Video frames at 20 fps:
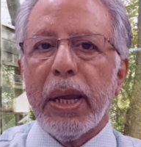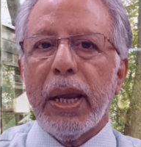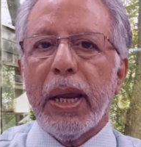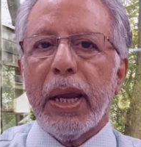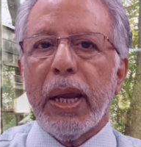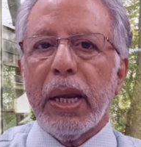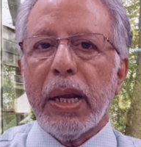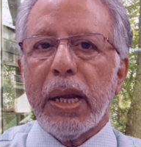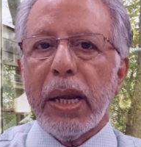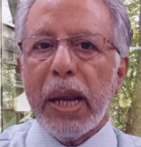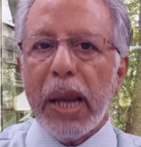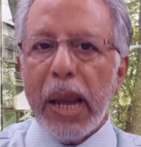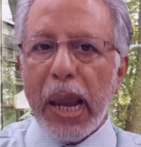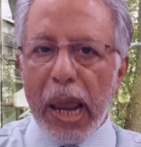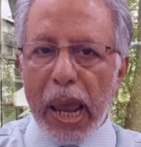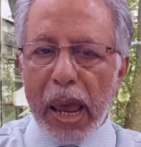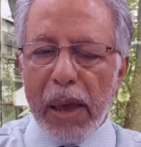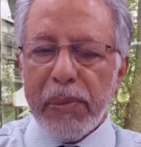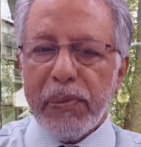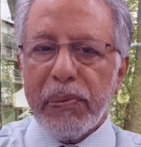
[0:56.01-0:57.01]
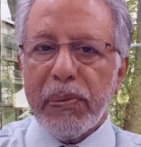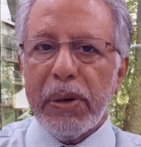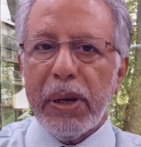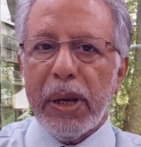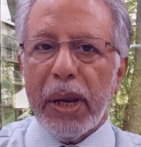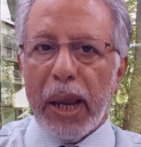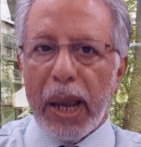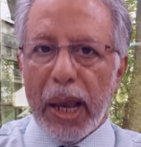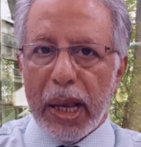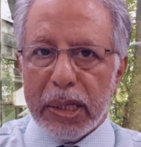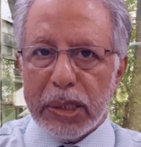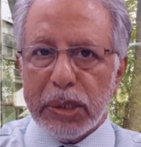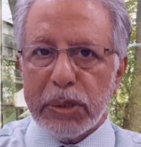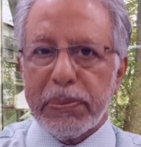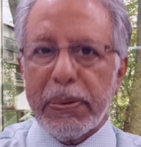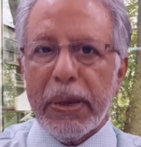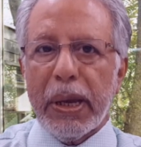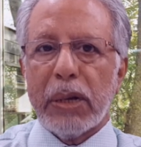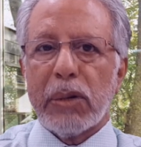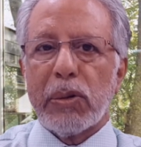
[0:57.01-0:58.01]
in every
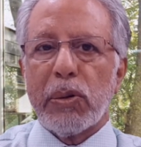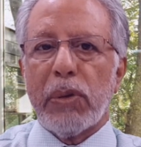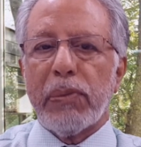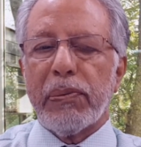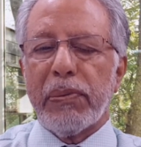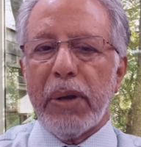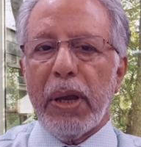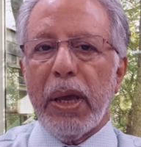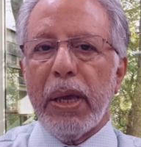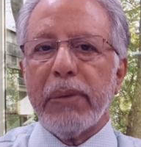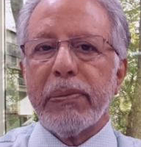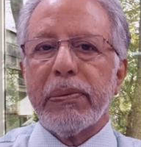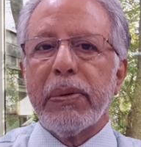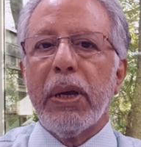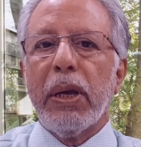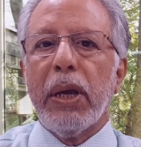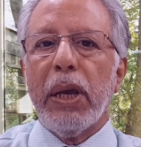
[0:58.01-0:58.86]
aspect of life,